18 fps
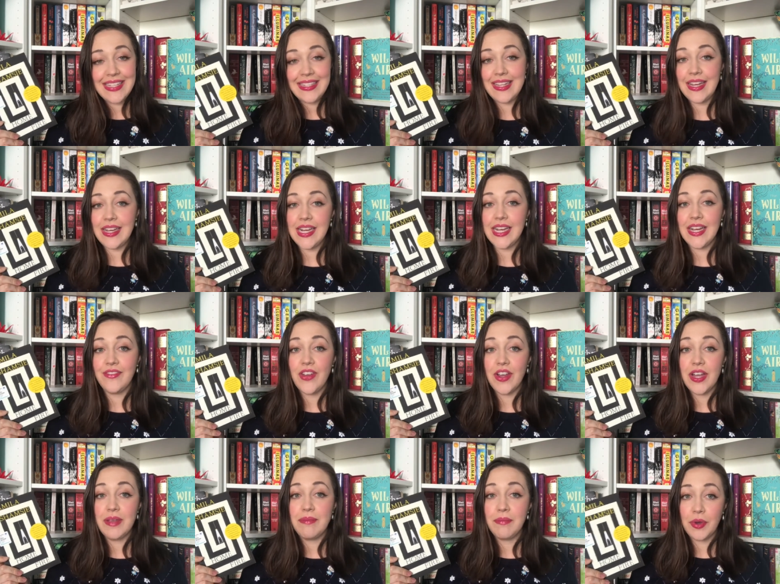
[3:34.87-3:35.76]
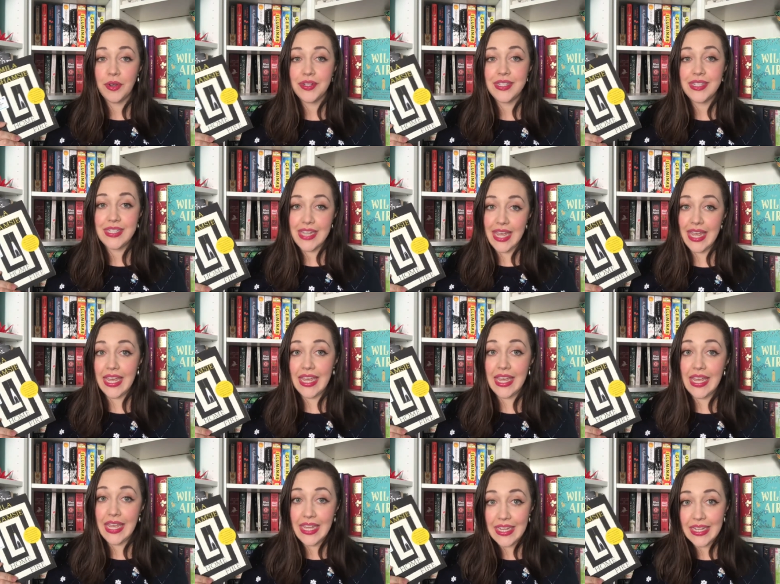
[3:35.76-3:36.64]
set in a very modern
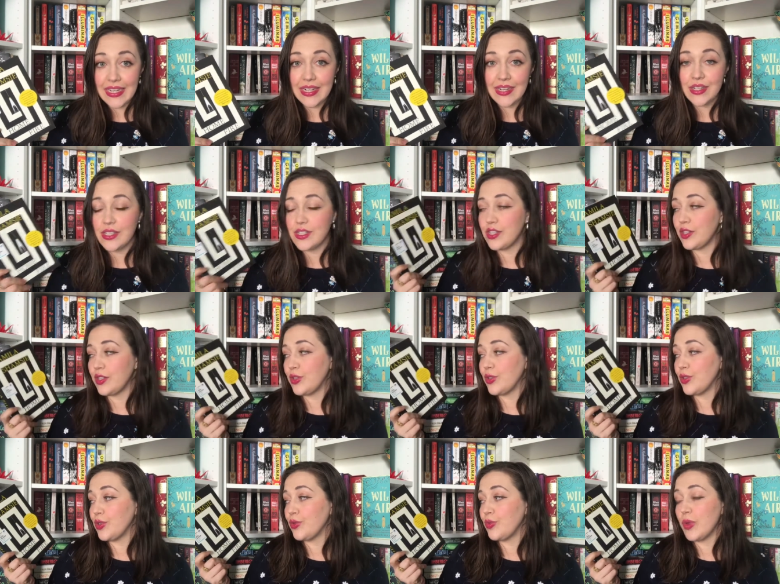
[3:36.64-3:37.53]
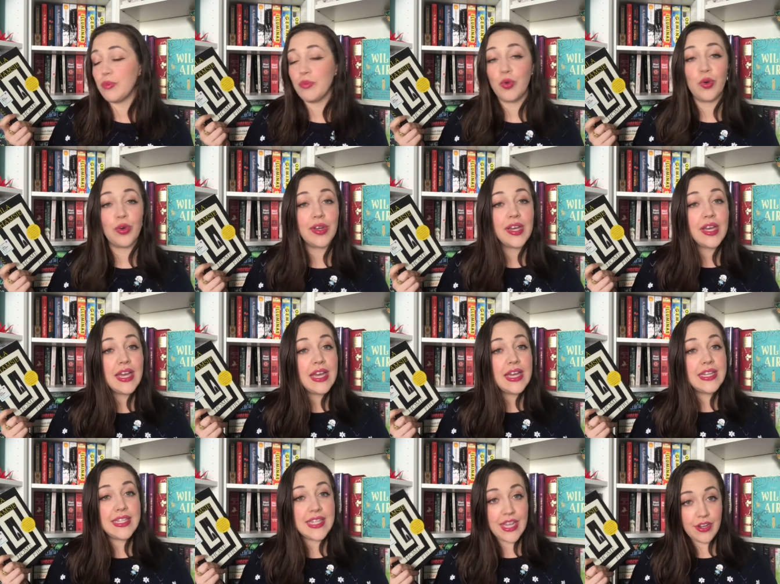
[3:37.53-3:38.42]
day England to do with more
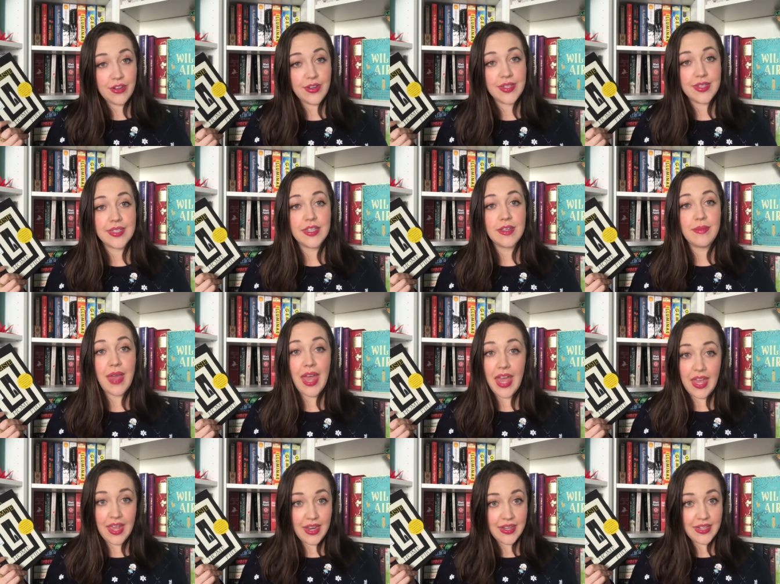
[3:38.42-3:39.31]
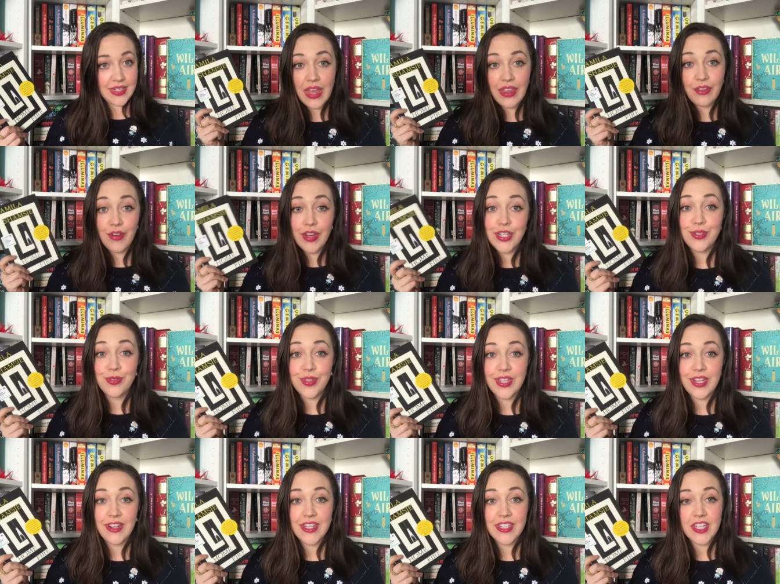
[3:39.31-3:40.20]
terrorism and, and the racial
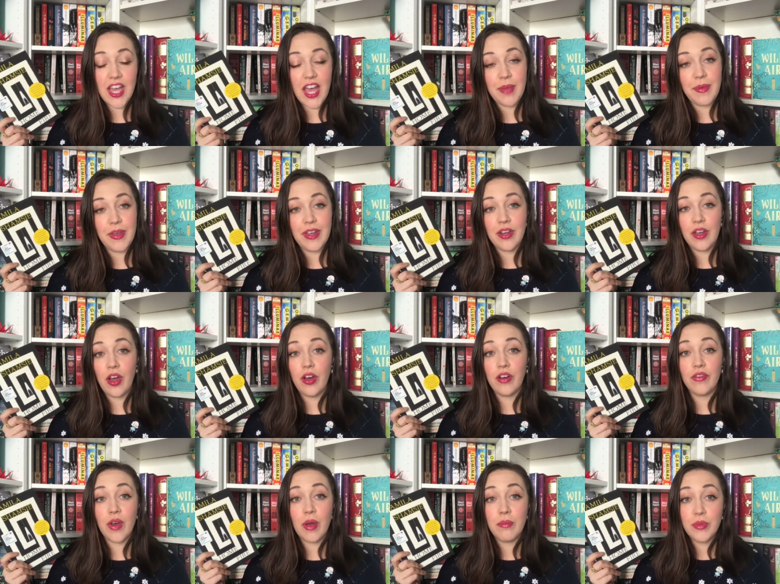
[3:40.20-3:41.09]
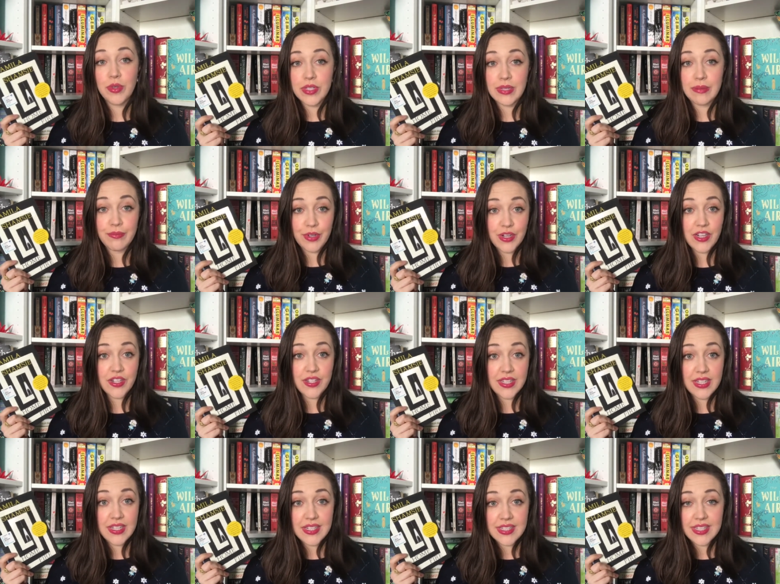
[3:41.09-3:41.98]
stereotyping of Muslim British
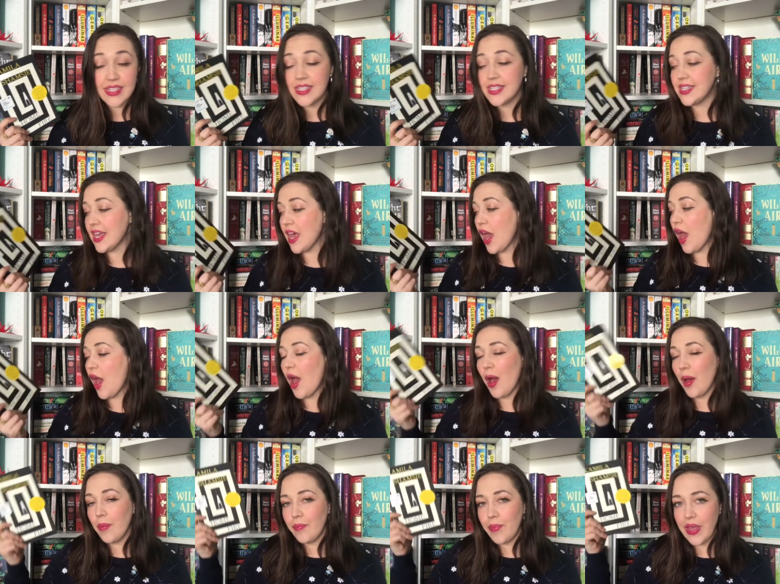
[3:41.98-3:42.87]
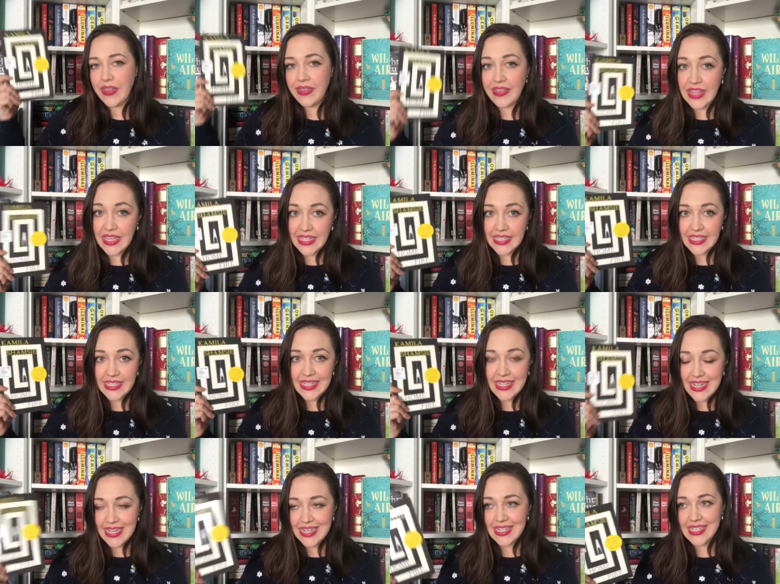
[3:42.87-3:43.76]
citizens. But this
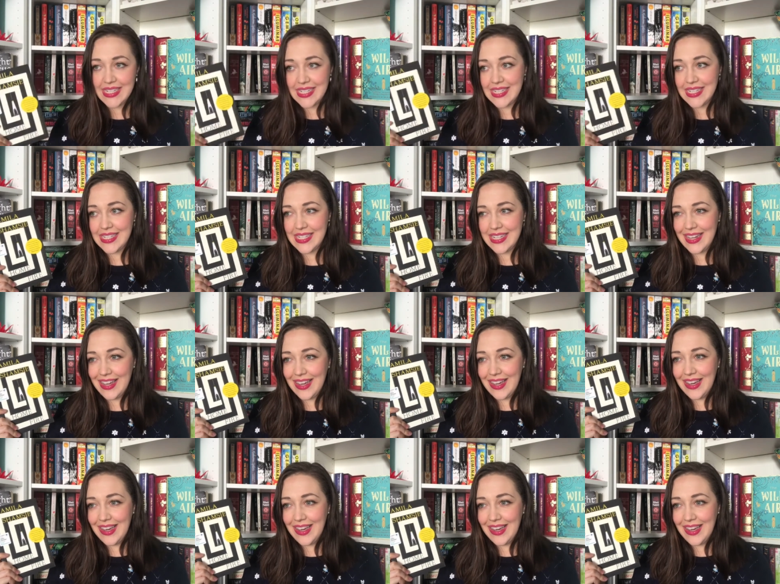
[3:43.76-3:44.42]
is